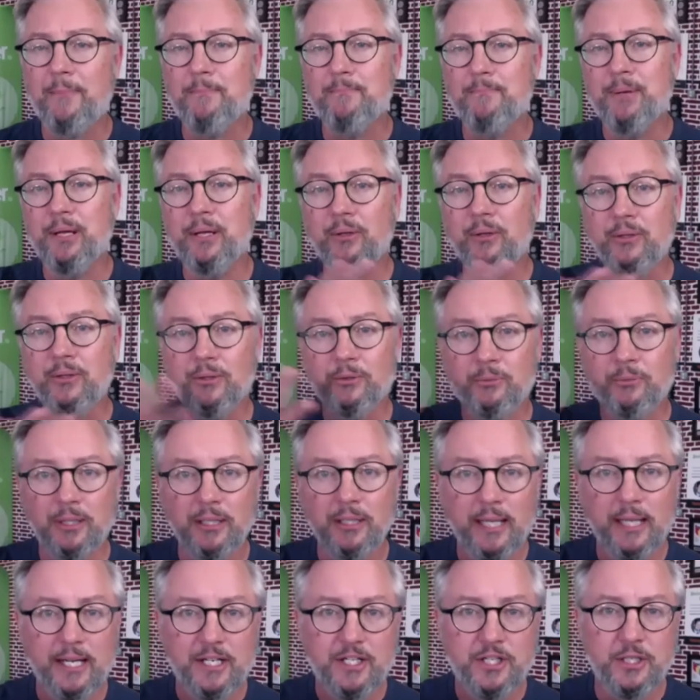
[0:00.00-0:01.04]
build a
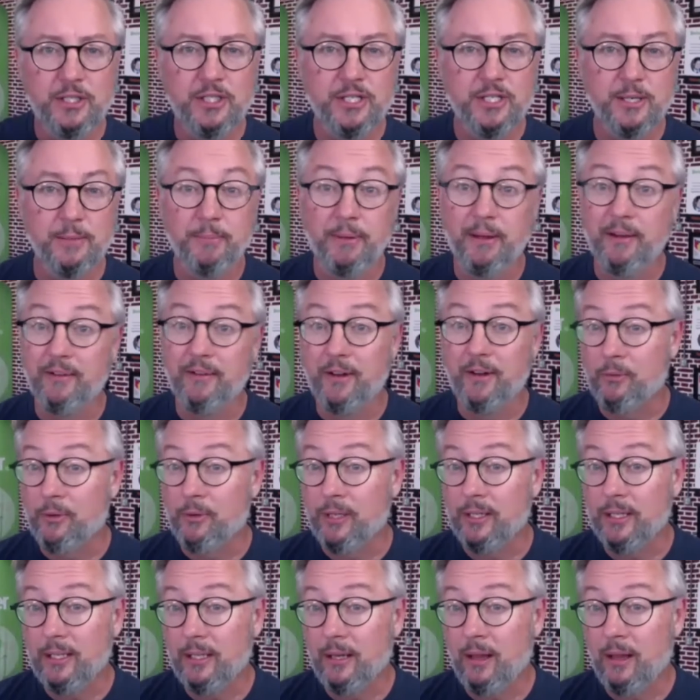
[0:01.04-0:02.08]
relationship, have I
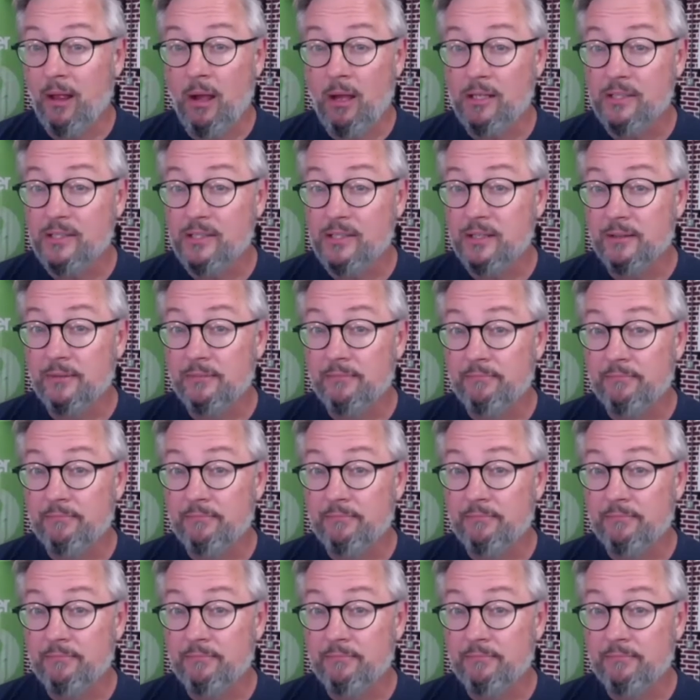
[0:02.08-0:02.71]
really lost?